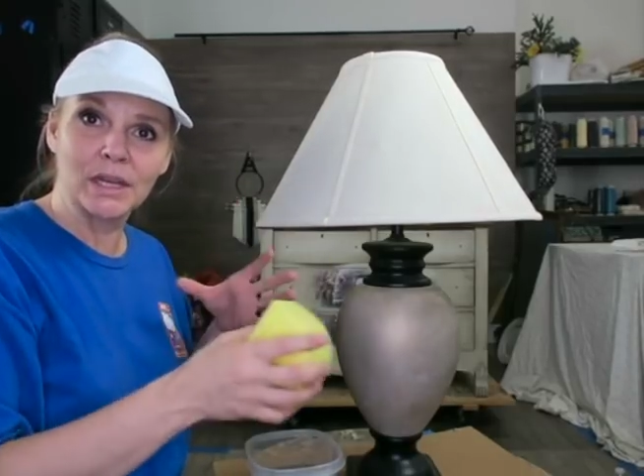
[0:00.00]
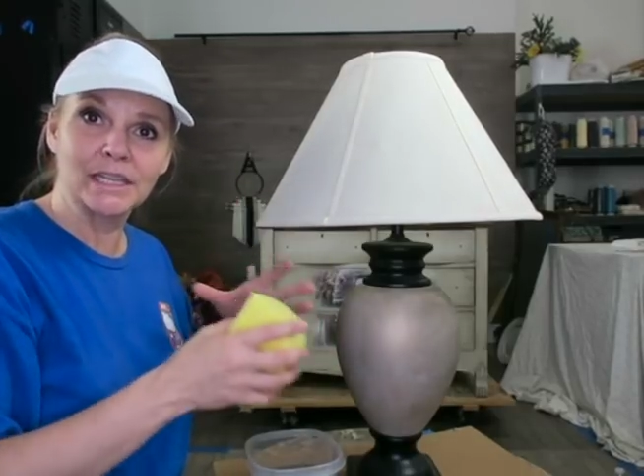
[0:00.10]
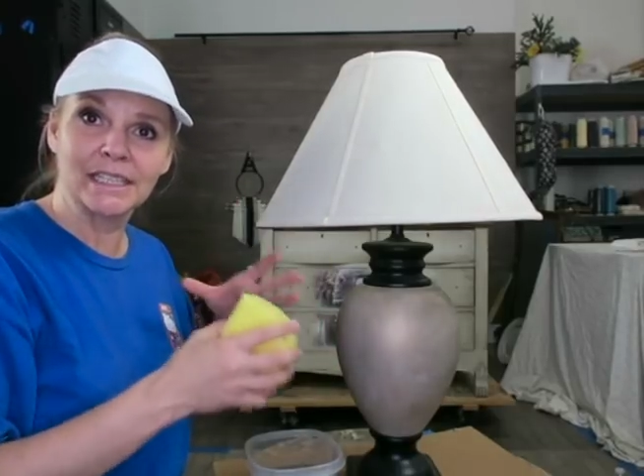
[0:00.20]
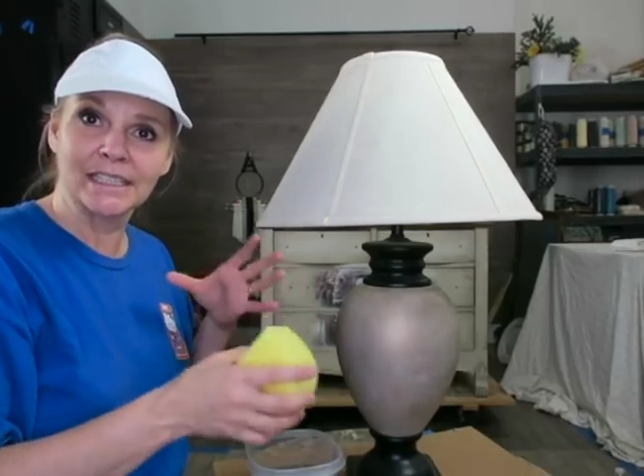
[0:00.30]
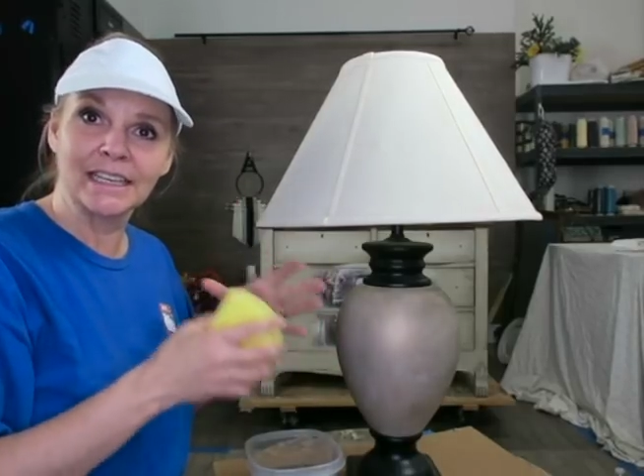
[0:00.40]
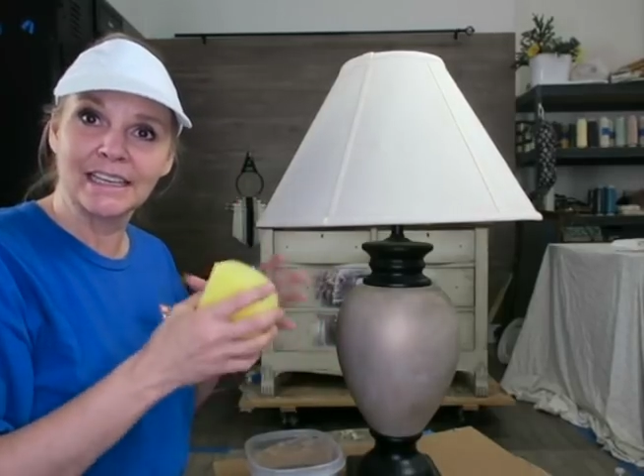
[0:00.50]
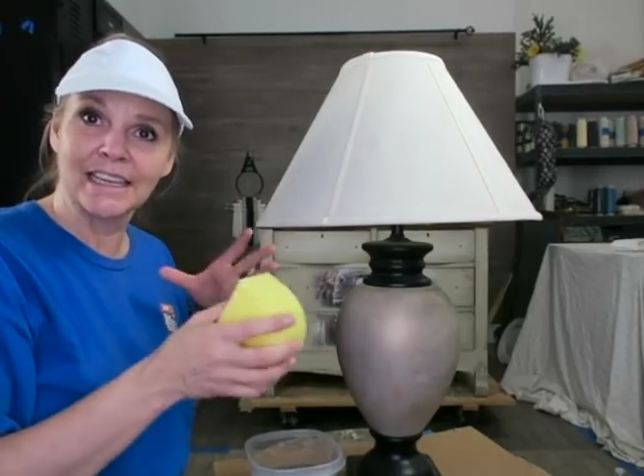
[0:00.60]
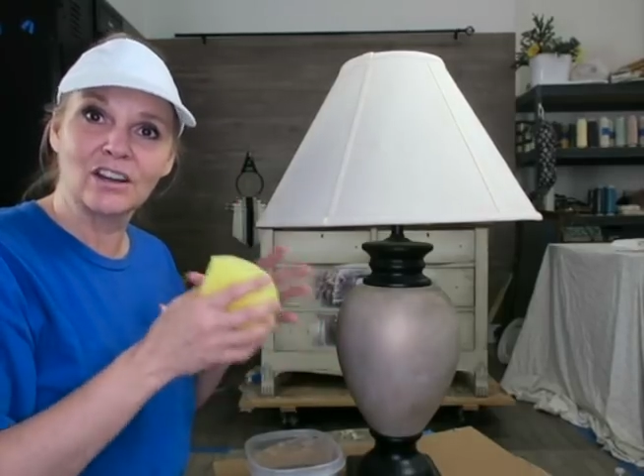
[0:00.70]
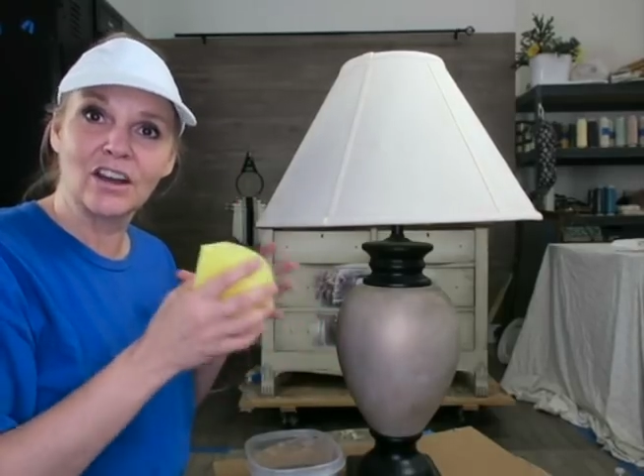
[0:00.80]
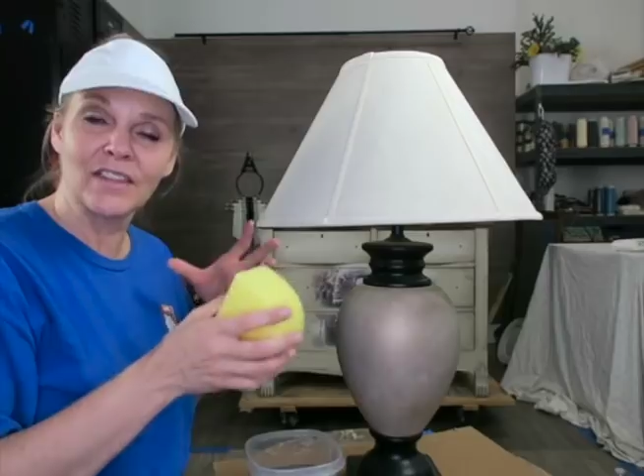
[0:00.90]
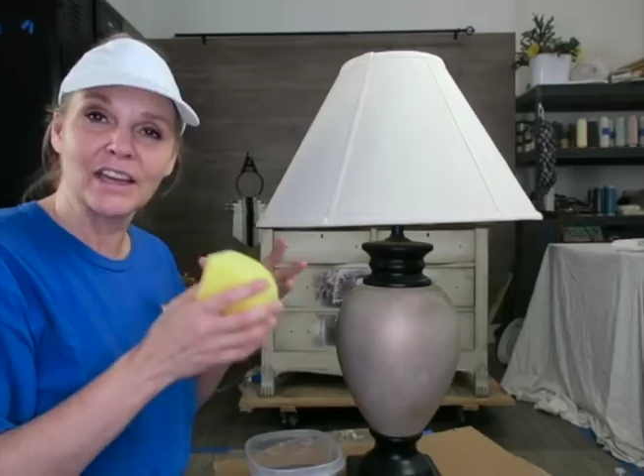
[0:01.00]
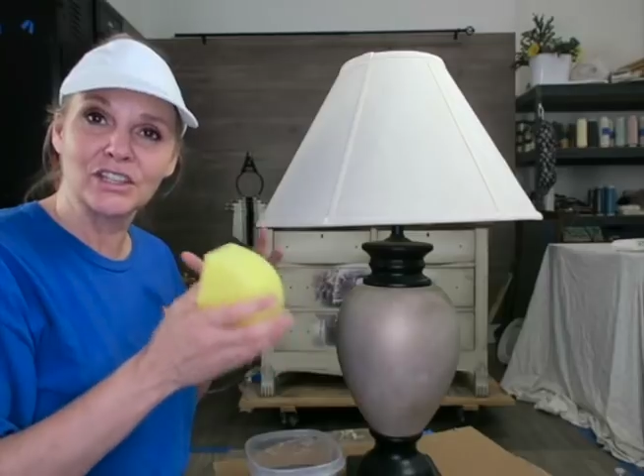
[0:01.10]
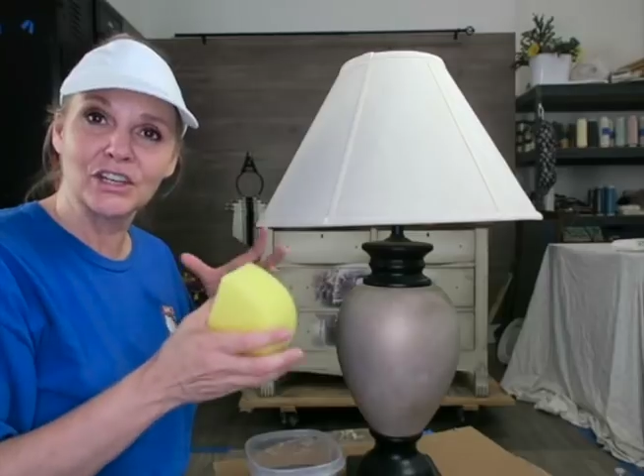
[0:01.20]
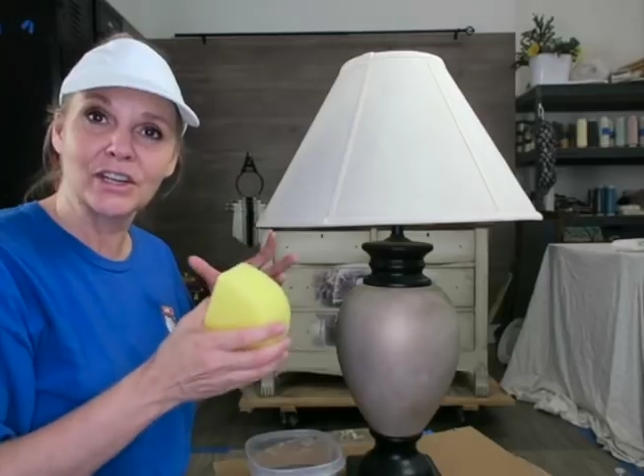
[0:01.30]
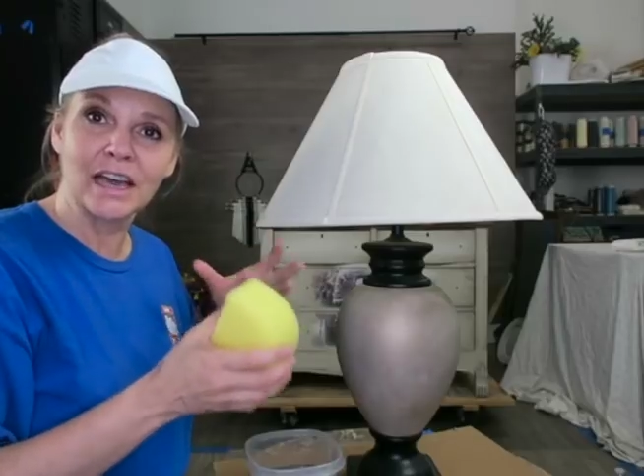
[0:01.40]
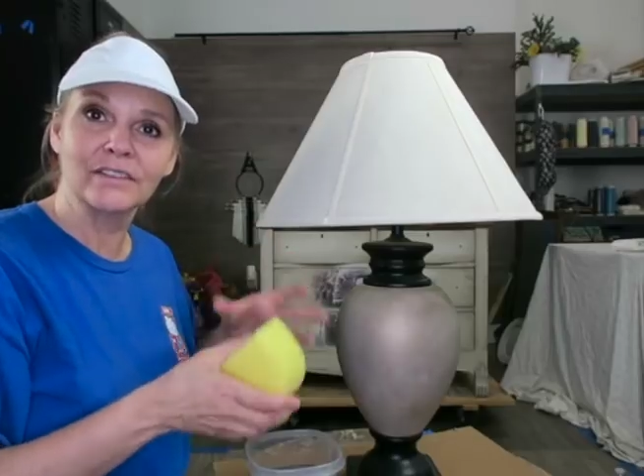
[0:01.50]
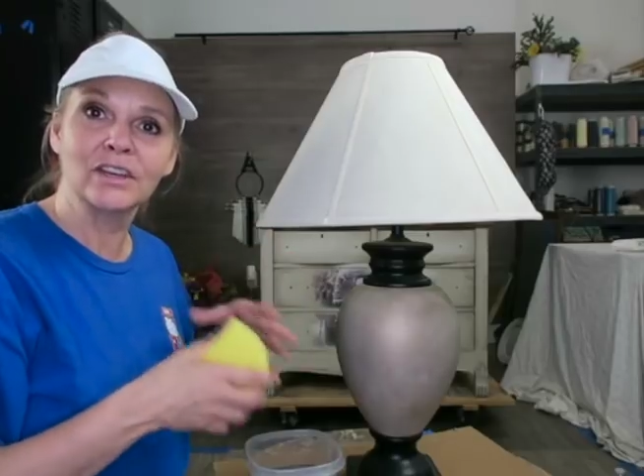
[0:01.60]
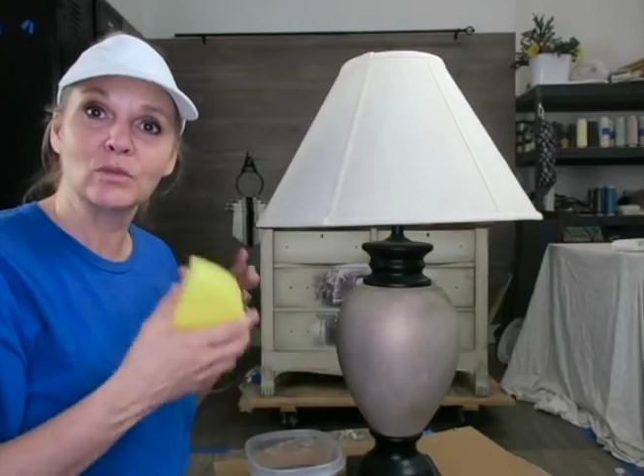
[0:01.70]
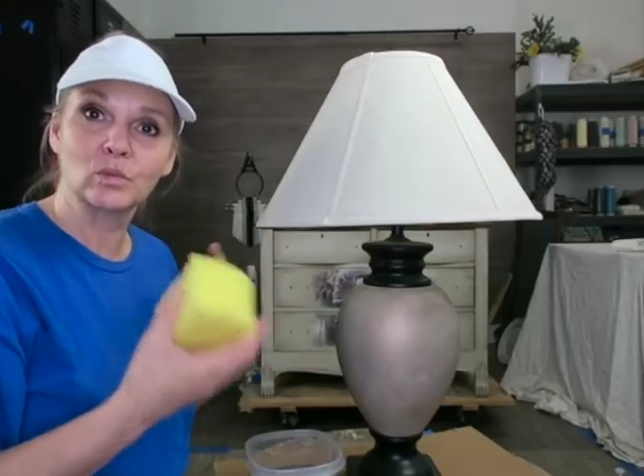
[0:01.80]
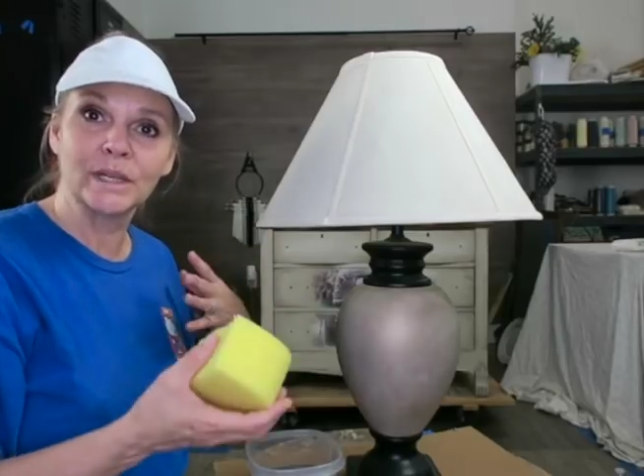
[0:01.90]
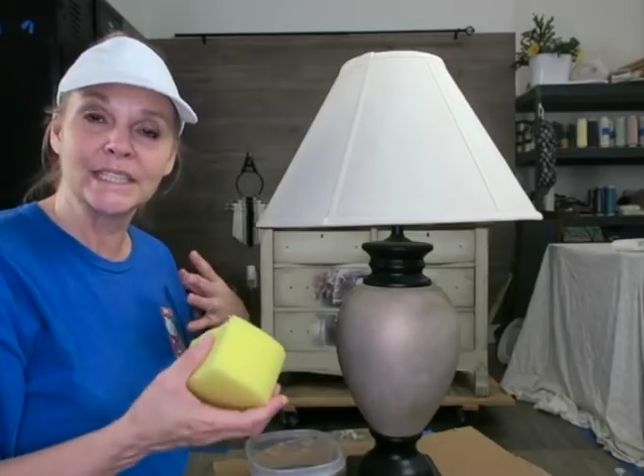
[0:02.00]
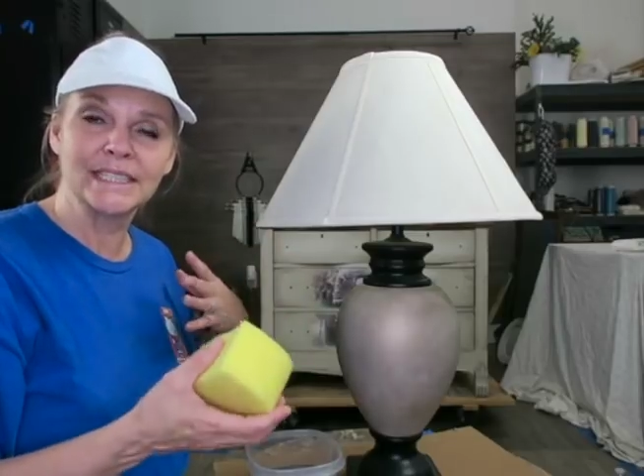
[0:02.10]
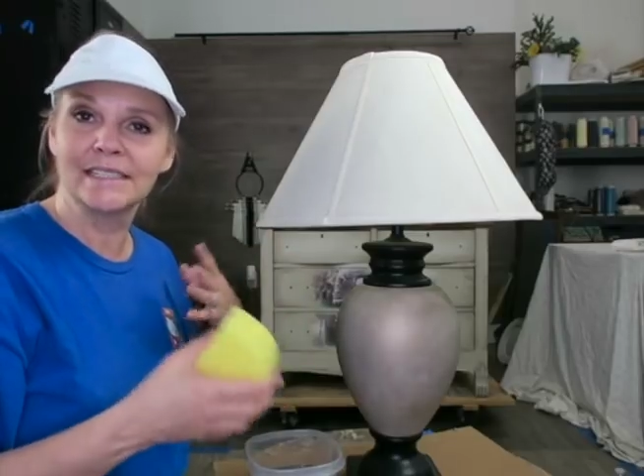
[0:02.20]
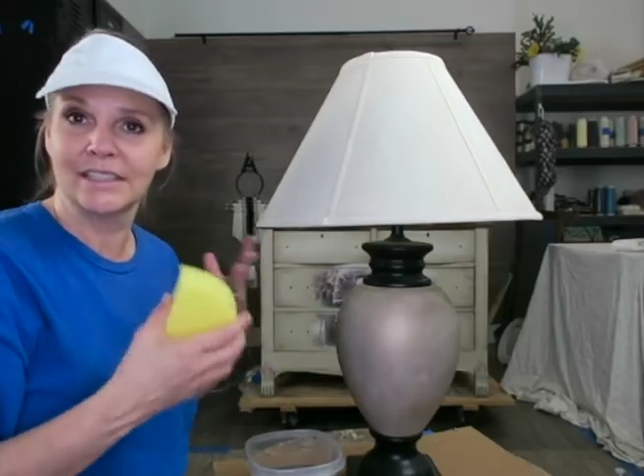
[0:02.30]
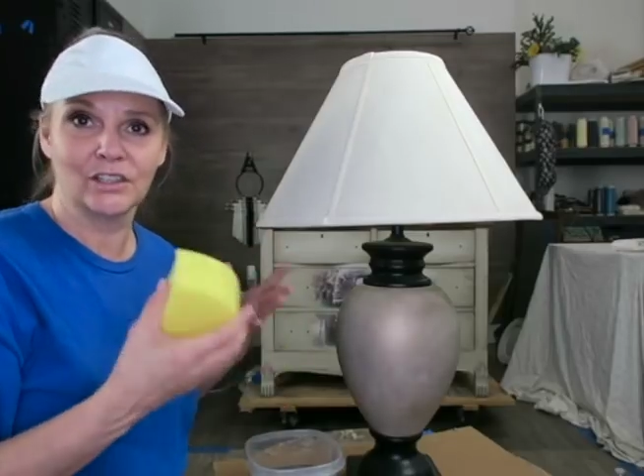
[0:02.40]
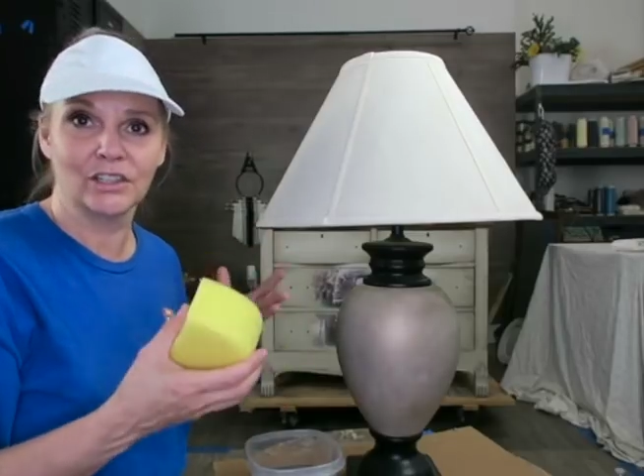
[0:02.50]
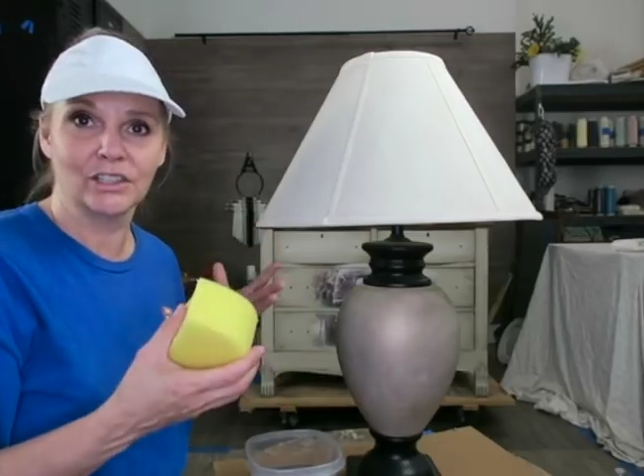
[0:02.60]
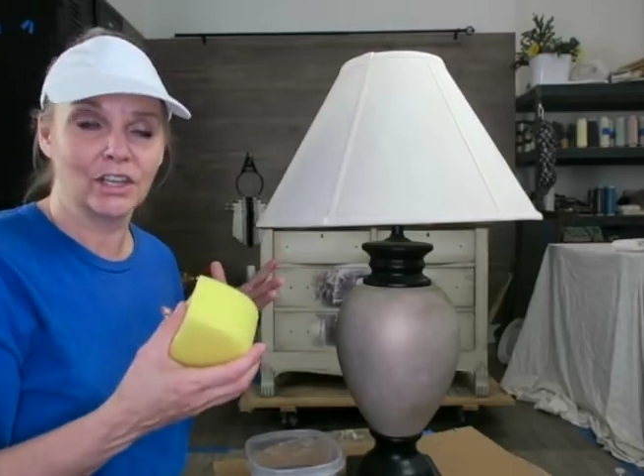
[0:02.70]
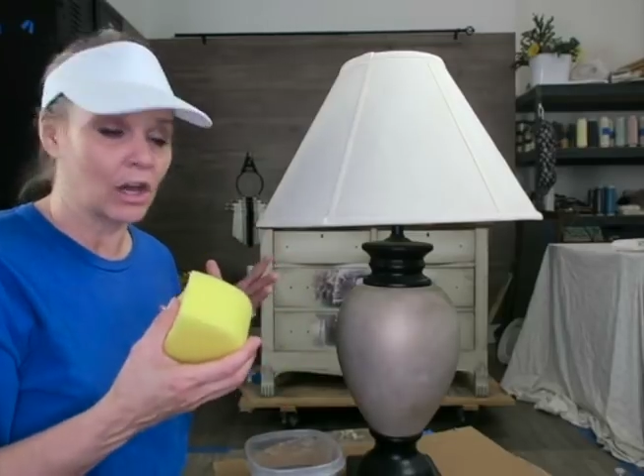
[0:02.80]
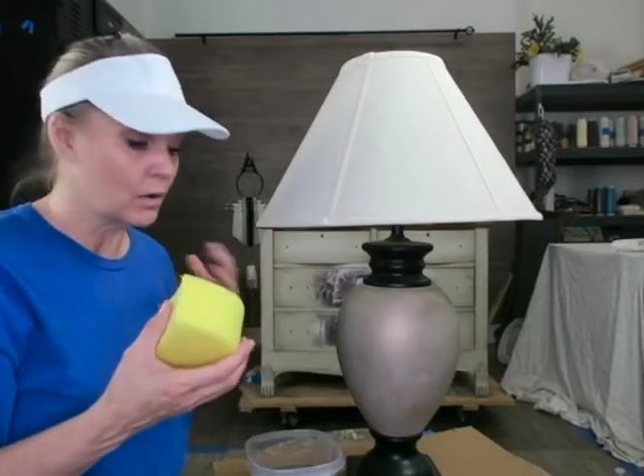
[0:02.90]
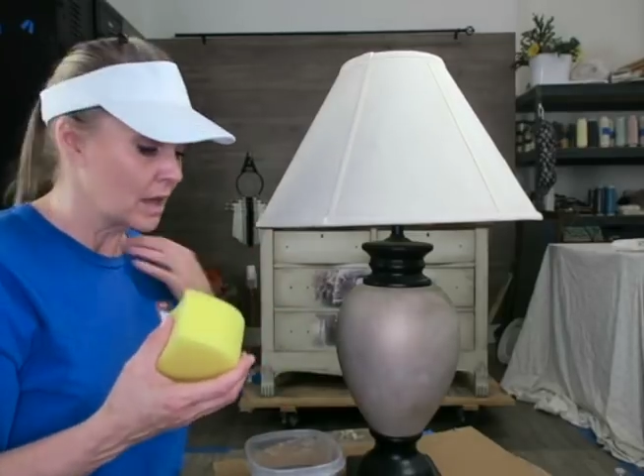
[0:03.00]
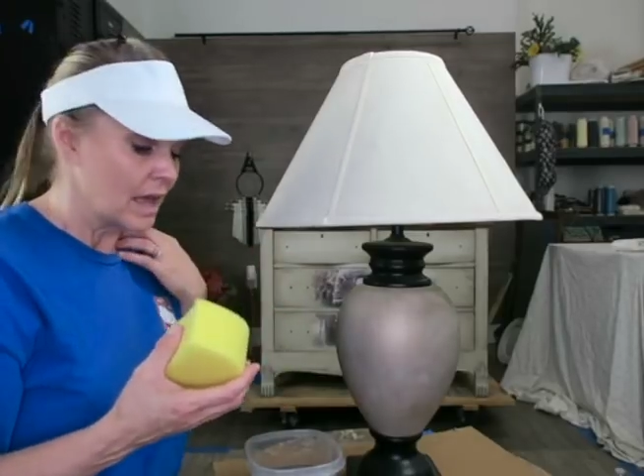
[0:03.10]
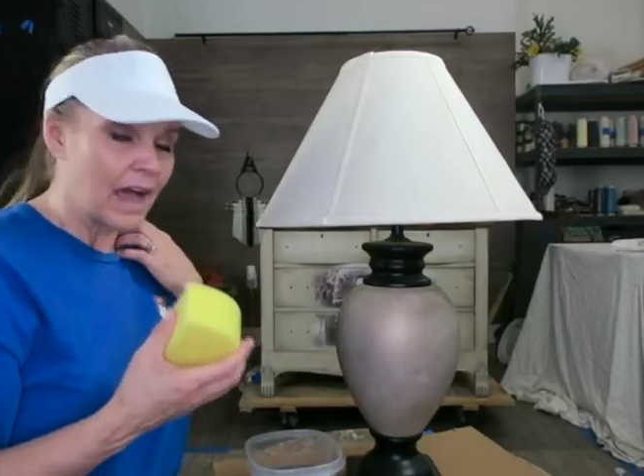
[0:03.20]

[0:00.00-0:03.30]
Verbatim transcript: it and get all that dirt out of it, rinse it, and you're good to go.